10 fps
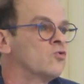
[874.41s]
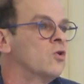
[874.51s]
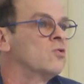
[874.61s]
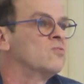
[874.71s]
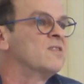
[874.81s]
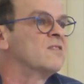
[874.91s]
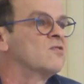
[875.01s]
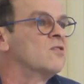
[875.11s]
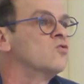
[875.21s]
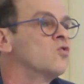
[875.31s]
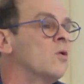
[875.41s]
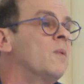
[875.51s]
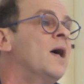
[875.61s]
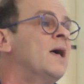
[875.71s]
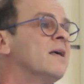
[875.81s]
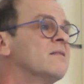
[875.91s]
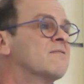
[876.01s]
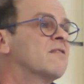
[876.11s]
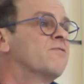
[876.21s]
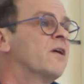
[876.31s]
Those with the syndrome, the
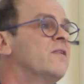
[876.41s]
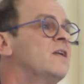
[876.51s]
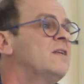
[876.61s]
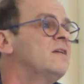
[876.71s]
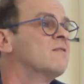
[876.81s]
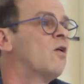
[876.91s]
severity